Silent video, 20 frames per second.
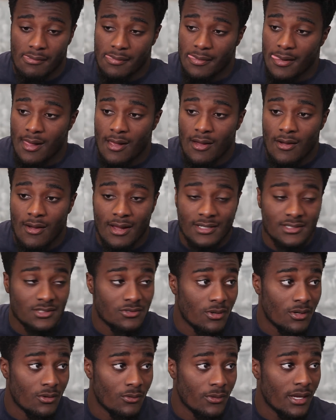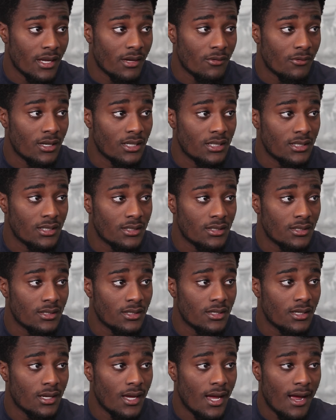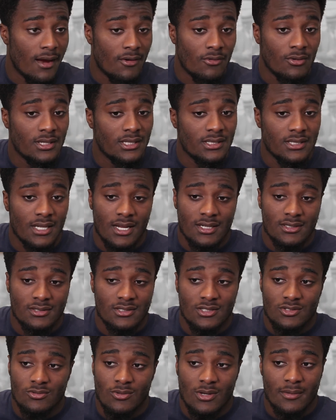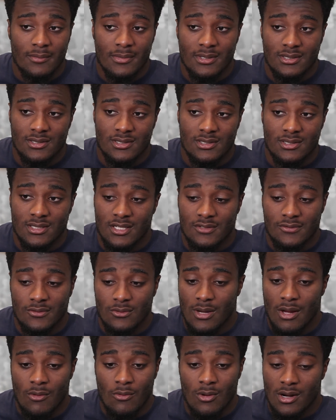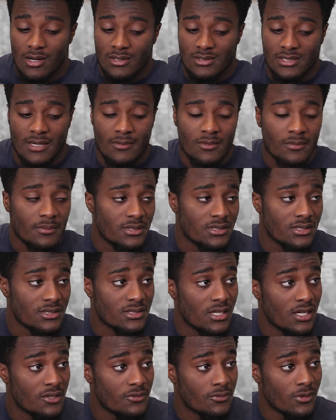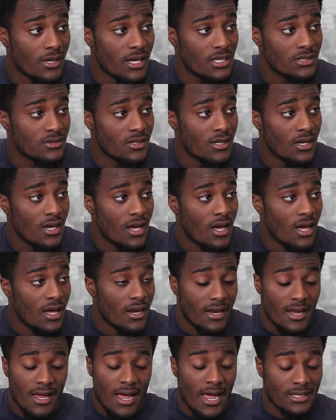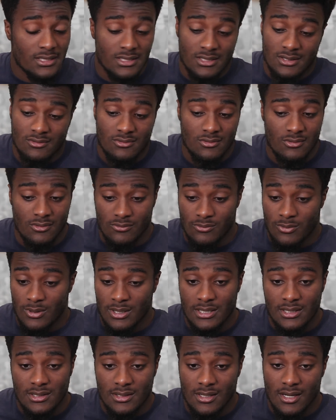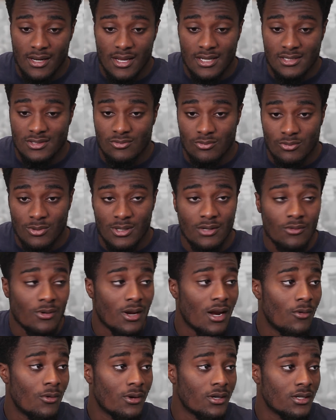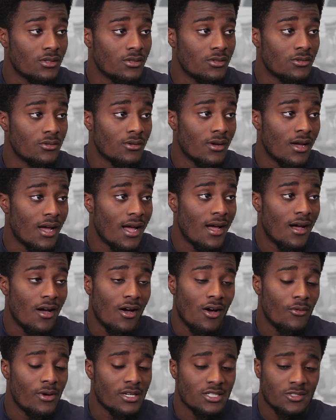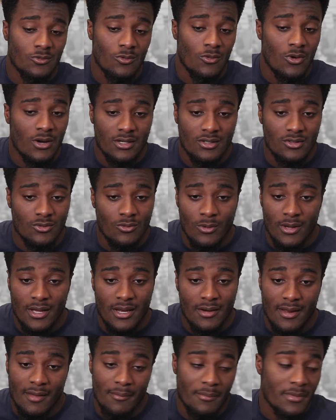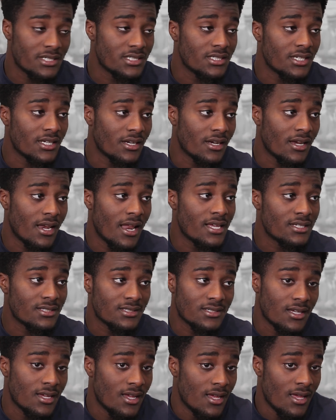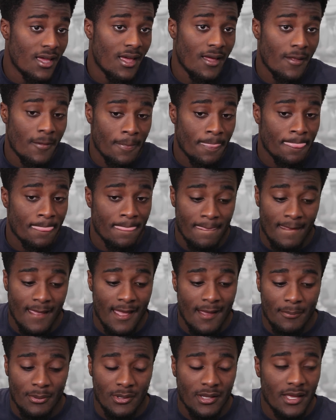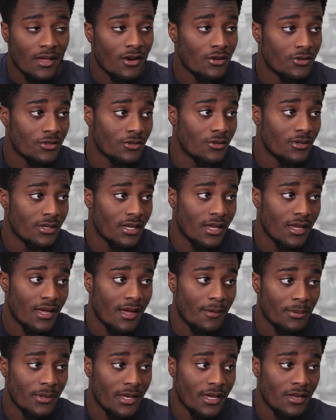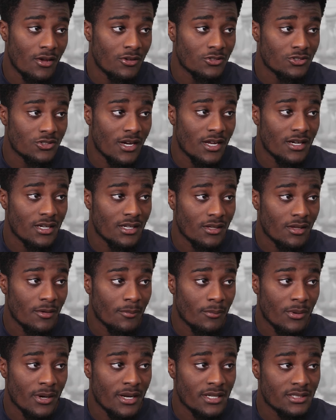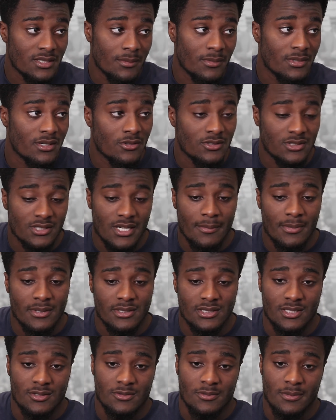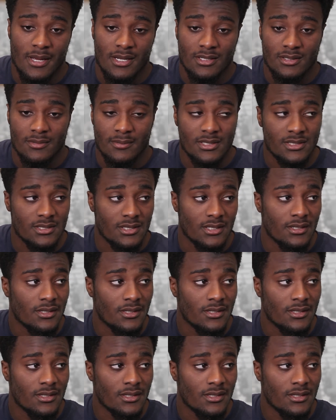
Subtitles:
No, I just want to win. Really, I just want to be successful. I want our team to be successful. That's really what I want to do. I always wanted to win at Michigan, and I plan on doing that. I plan on trying to bring some of those championships back to Michigan.